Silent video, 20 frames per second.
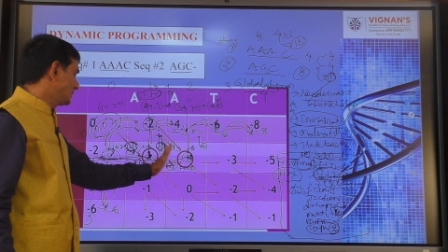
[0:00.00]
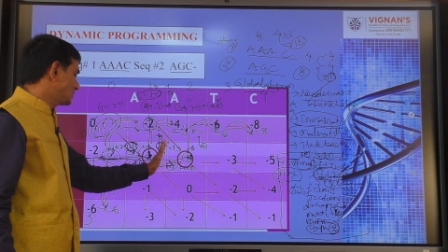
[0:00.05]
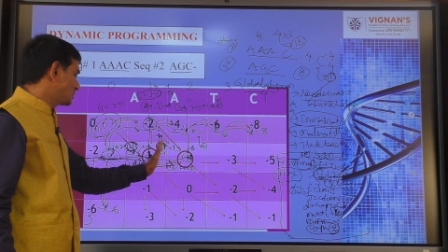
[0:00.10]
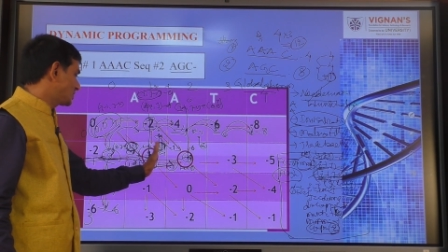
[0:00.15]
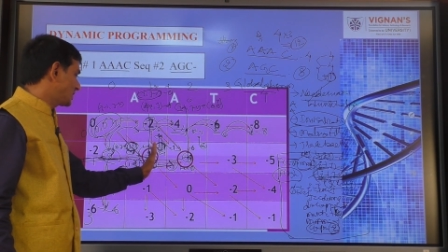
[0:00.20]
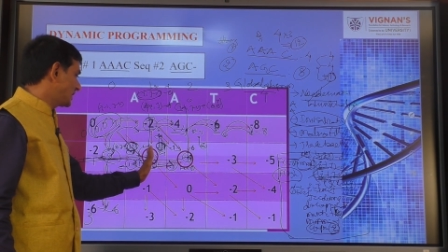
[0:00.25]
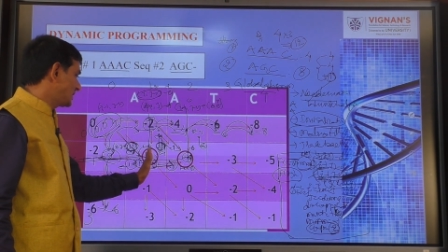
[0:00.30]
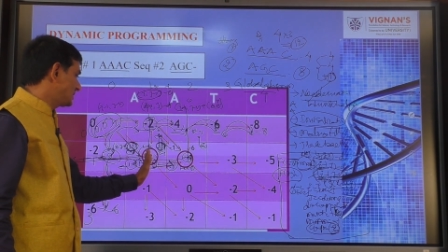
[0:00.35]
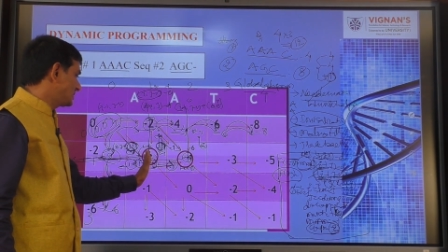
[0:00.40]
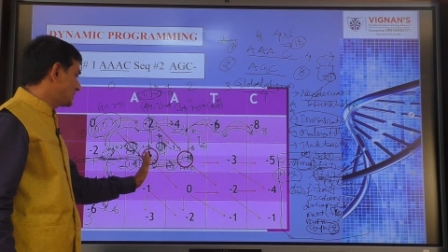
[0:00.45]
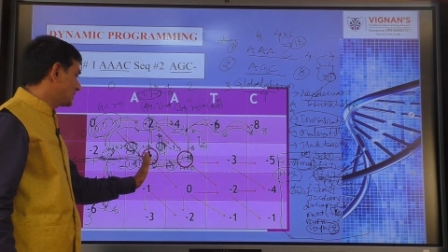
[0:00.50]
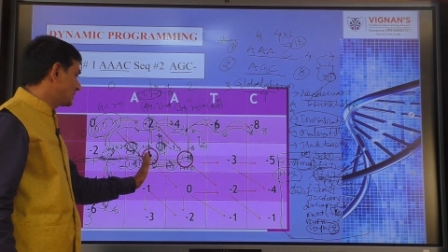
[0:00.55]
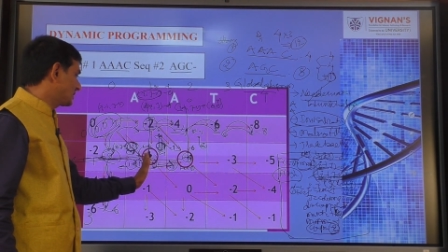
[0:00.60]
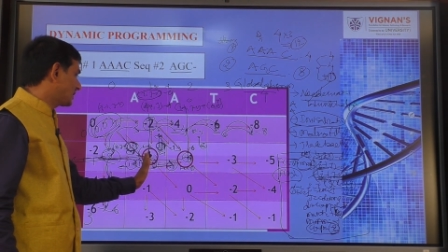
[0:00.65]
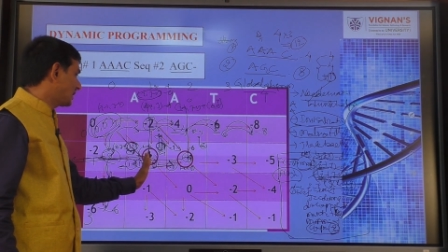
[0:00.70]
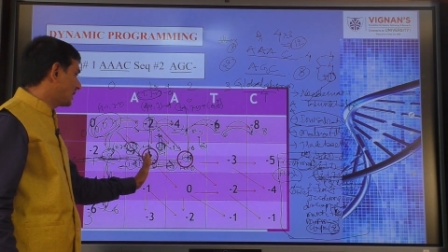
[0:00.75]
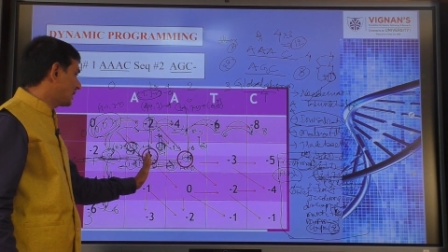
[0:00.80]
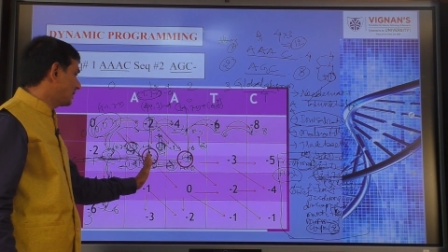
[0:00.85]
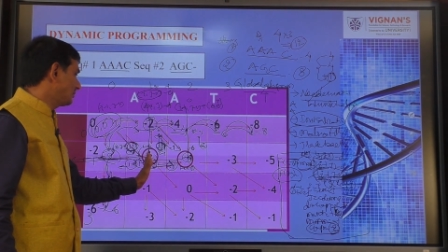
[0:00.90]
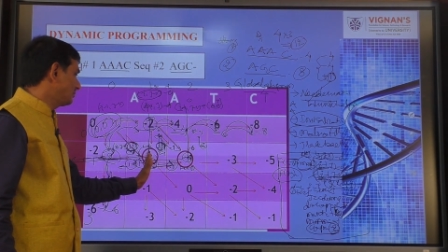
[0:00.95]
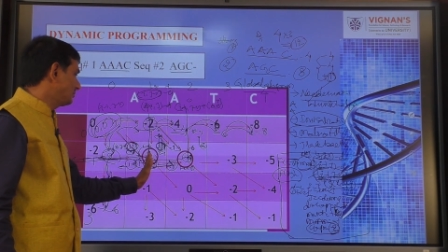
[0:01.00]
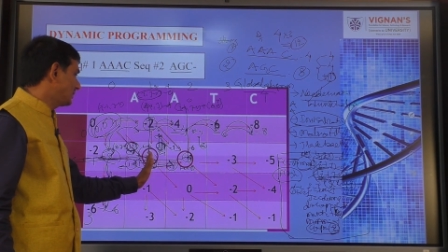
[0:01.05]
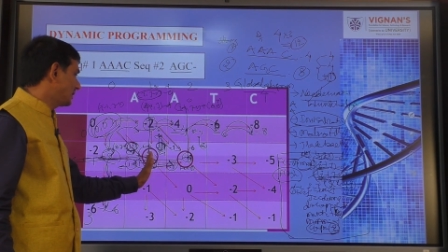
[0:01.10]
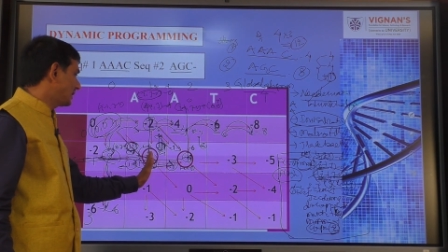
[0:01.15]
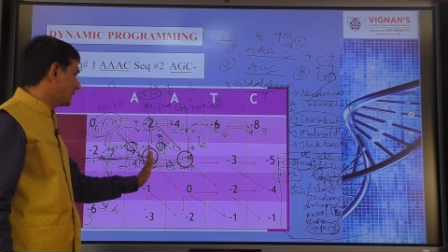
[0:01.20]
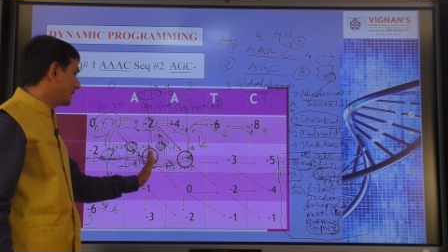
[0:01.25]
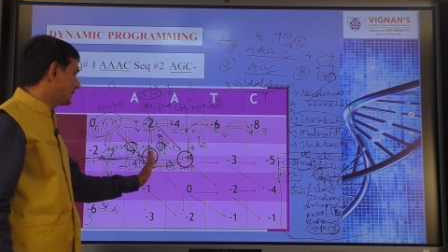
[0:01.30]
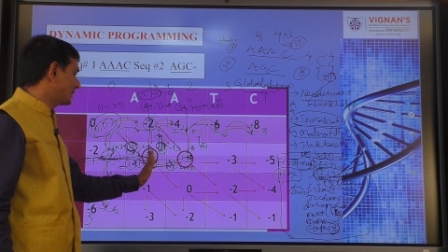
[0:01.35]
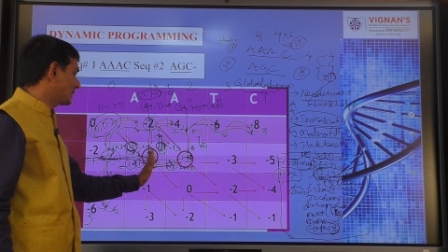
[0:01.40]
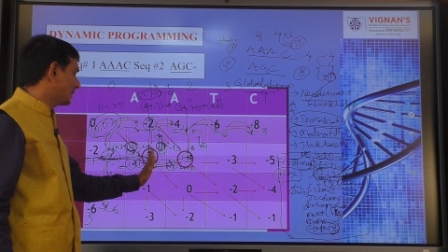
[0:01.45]
change in column
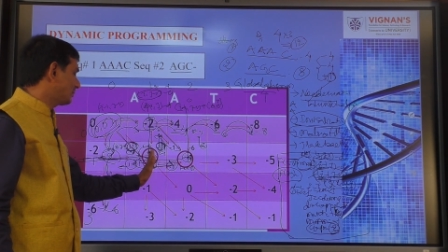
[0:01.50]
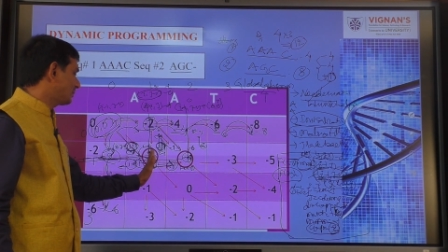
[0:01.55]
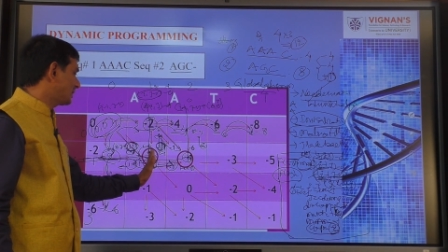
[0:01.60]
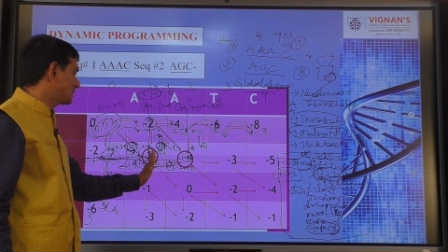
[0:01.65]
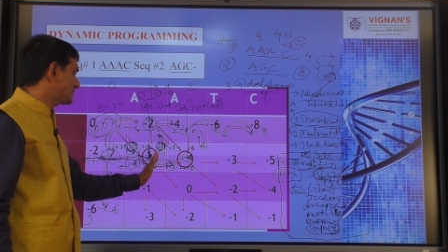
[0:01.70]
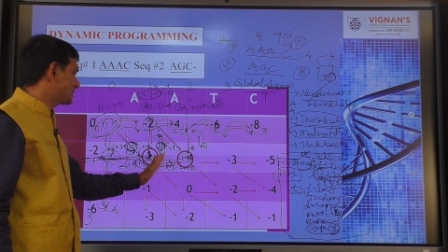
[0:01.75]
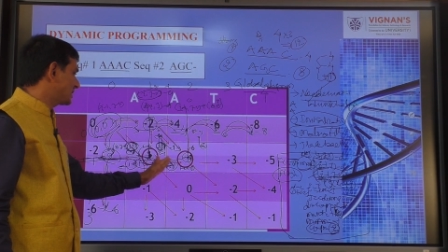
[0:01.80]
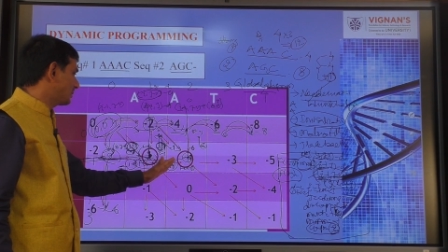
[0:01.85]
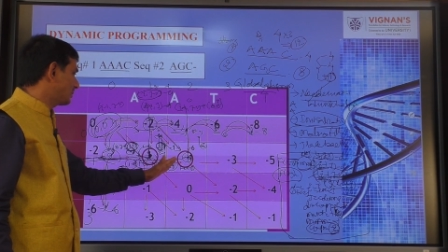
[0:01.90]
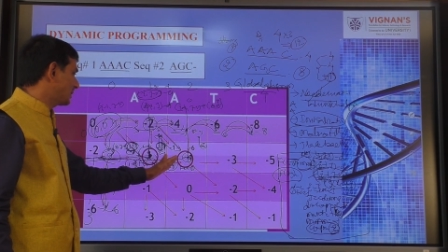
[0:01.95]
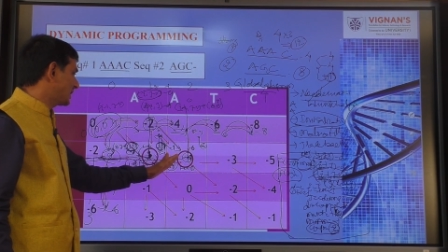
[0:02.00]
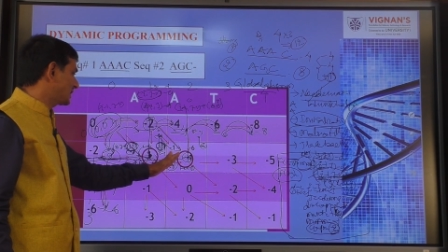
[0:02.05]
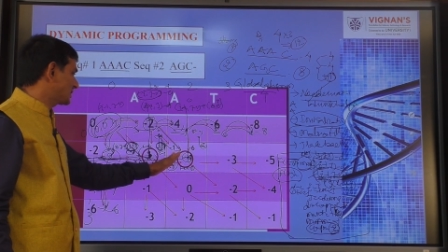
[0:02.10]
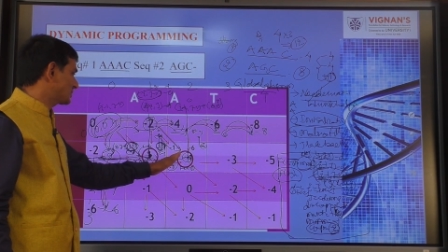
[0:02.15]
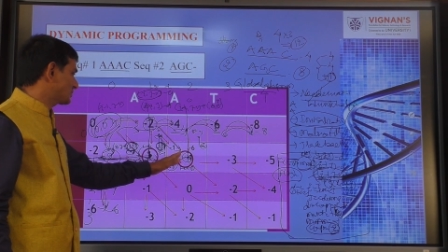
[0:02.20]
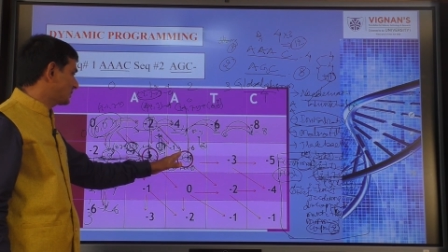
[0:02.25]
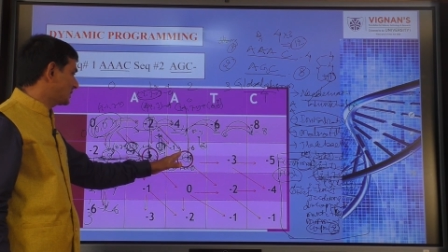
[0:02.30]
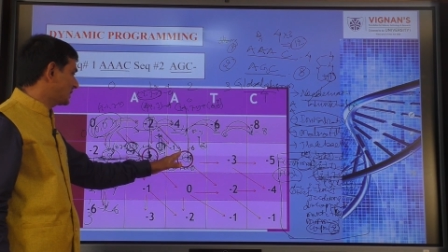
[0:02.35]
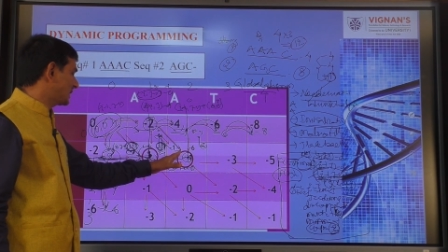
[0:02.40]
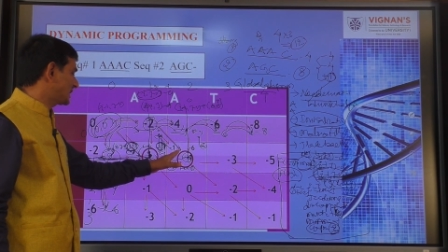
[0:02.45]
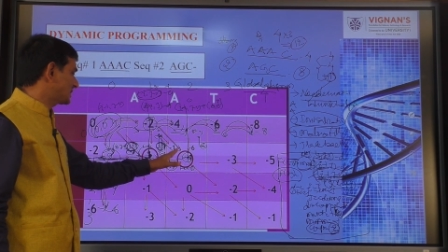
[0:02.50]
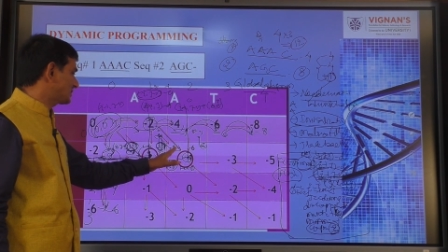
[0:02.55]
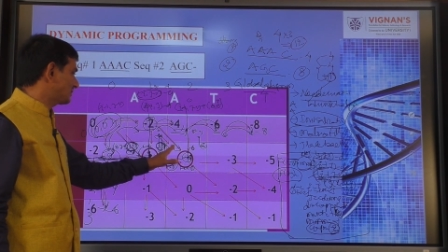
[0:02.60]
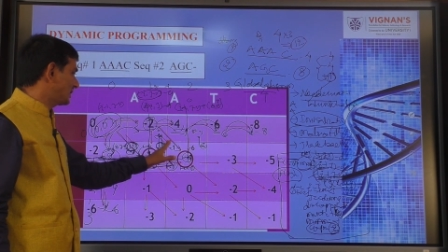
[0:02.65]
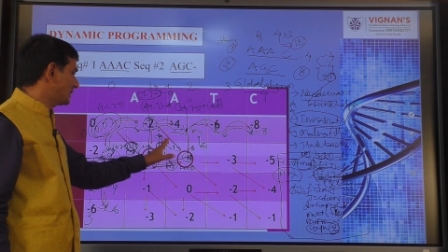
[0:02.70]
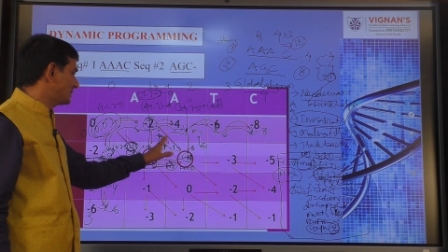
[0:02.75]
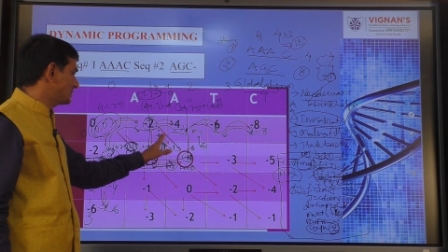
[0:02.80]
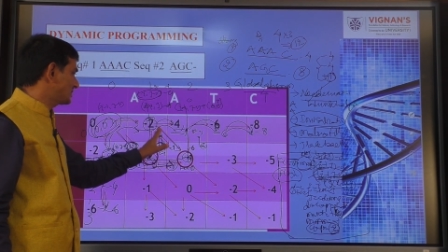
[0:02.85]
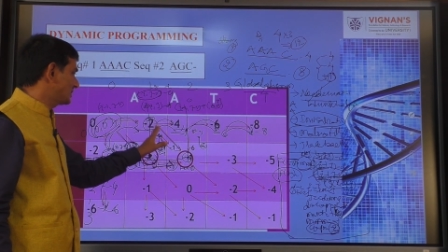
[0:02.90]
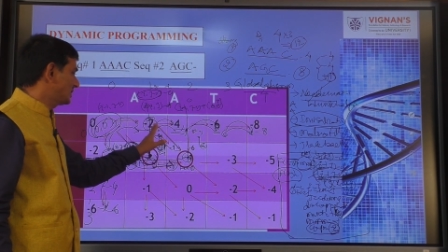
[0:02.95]
I comma j minus 1 as
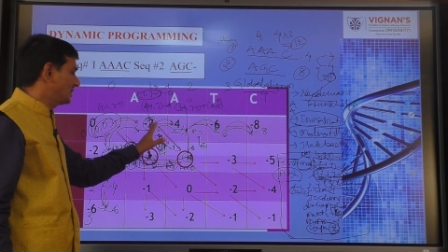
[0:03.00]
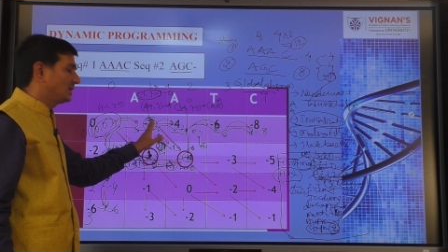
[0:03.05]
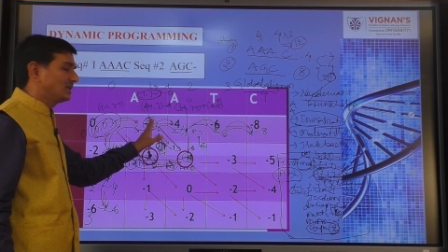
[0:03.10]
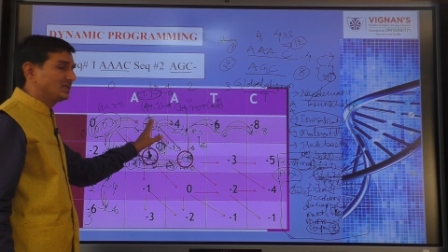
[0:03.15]
well as